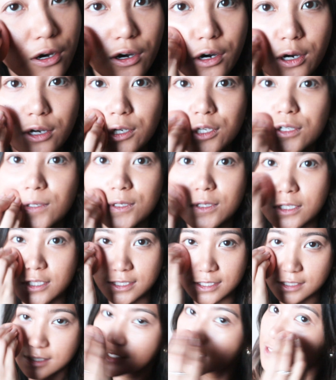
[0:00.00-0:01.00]
on the
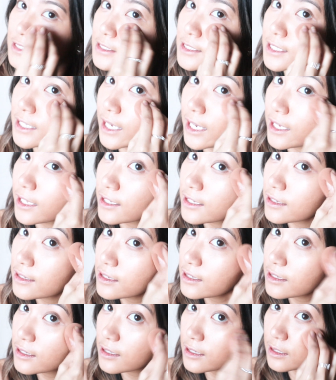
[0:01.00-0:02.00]
skin,